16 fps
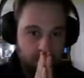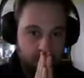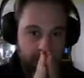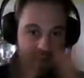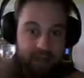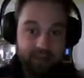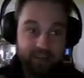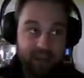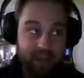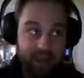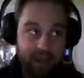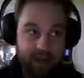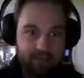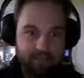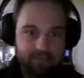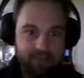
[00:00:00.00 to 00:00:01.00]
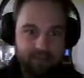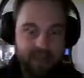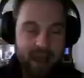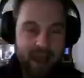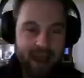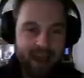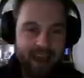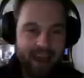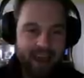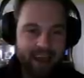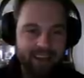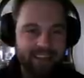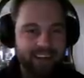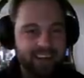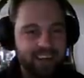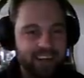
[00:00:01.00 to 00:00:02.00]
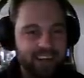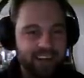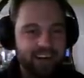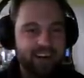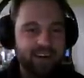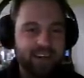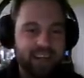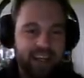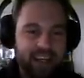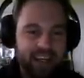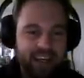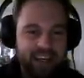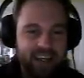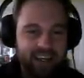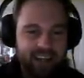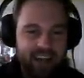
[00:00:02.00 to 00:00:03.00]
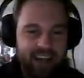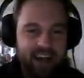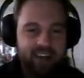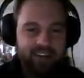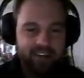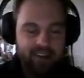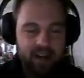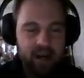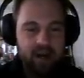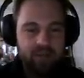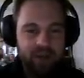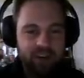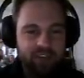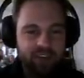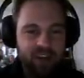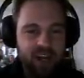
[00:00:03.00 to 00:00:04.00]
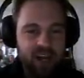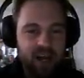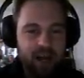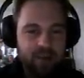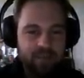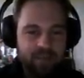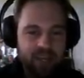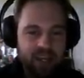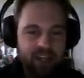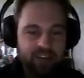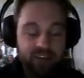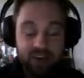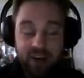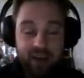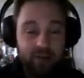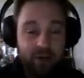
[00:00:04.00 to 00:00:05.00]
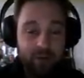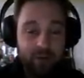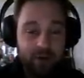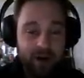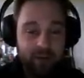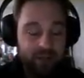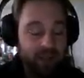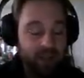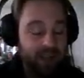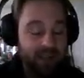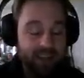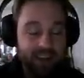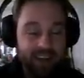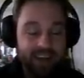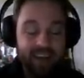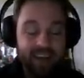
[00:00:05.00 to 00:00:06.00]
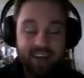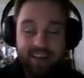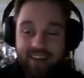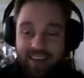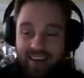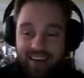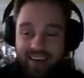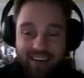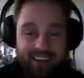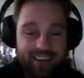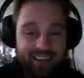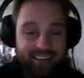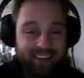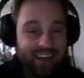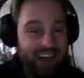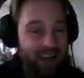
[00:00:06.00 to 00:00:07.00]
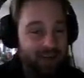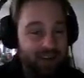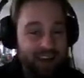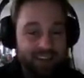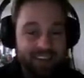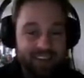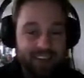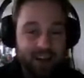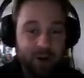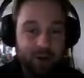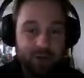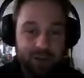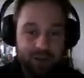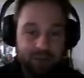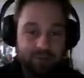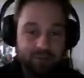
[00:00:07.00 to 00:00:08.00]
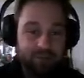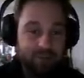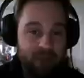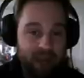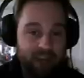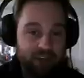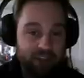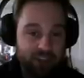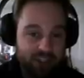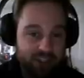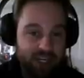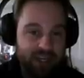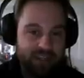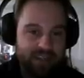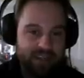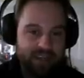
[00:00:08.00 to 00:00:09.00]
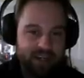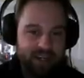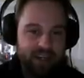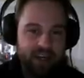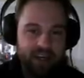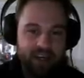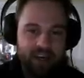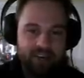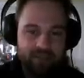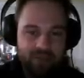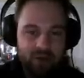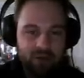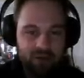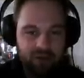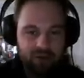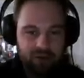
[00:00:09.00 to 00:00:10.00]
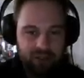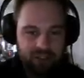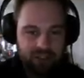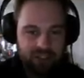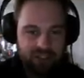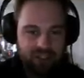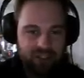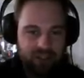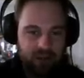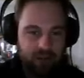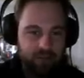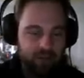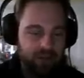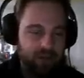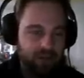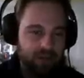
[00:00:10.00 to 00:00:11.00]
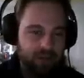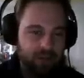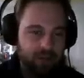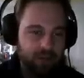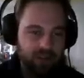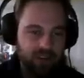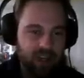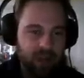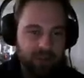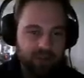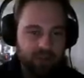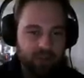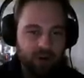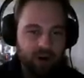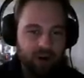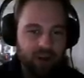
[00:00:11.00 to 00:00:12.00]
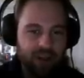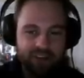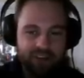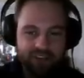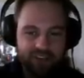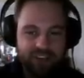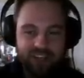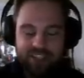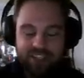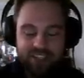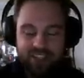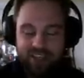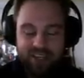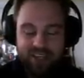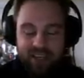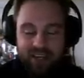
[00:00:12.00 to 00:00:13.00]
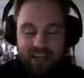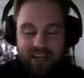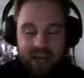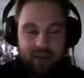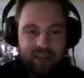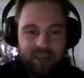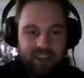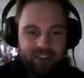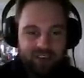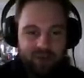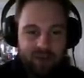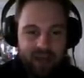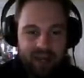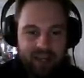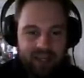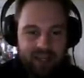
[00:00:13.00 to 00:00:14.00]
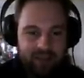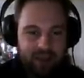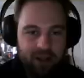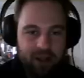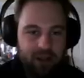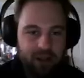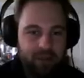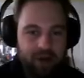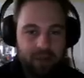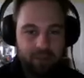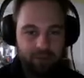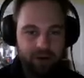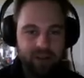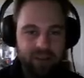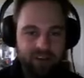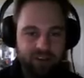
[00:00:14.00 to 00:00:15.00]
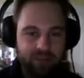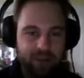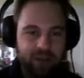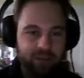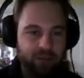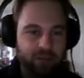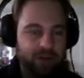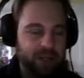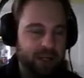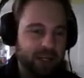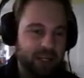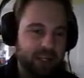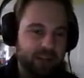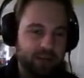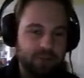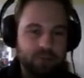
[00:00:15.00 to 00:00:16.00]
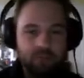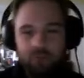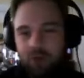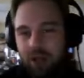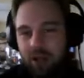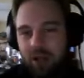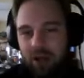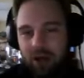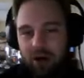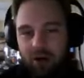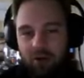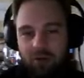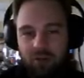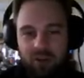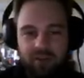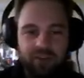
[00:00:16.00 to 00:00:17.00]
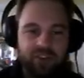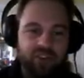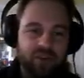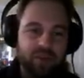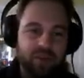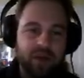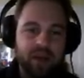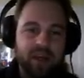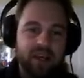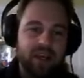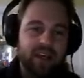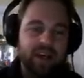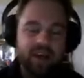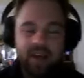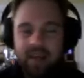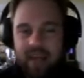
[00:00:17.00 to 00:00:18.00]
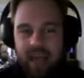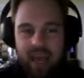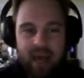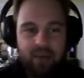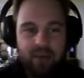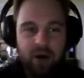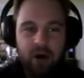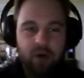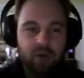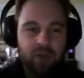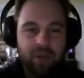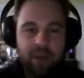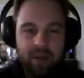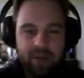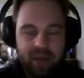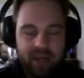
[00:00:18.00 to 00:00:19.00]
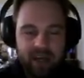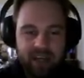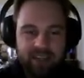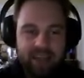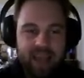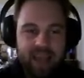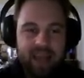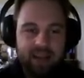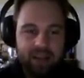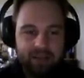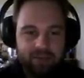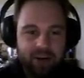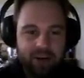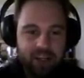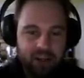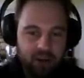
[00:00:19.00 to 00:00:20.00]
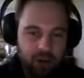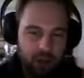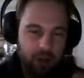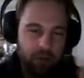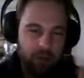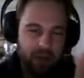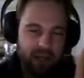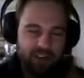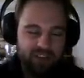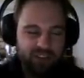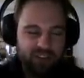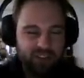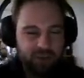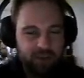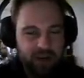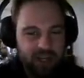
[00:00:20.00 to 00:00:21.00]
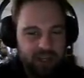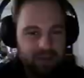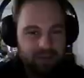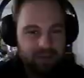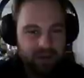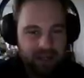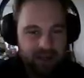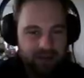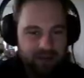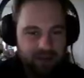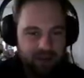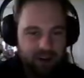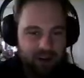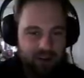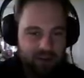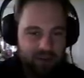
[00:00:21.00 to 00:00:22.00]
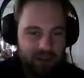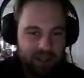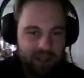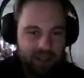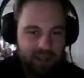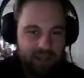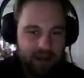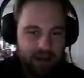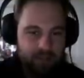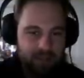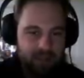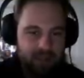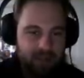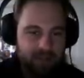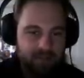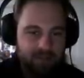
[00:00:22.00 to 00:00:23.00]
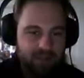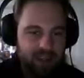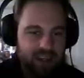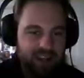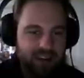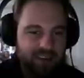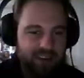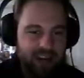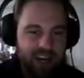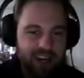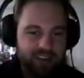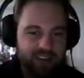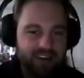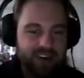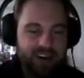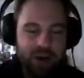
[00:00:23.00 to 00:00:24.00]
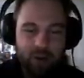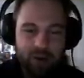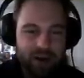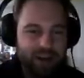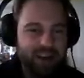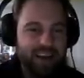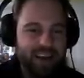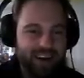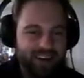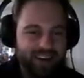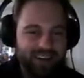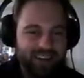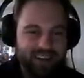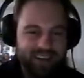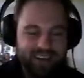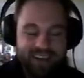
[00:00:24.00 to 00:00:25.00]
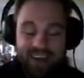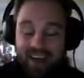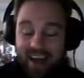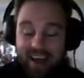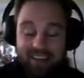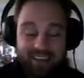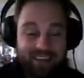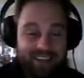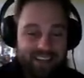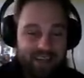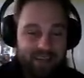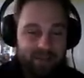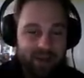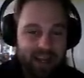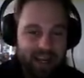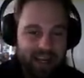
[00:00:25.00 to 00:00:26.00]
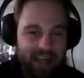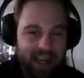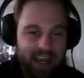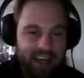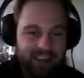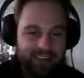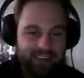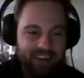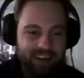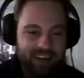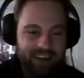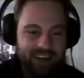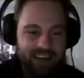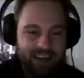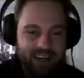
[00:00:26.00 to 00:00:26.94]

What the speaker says: I didn't say that. Okay, yes, zombies. Zombies are everywhere, but in this game, you have to deal with a mega shit ton of mutant creatures, too. The zombies are more or less just a means to an end to give you a little bit of breathing space while you can either reload, look for some ammo that might be dangling in front of you, glowing on the screen, but ultimately, yeah, these guys are nowhere near as intimidating as the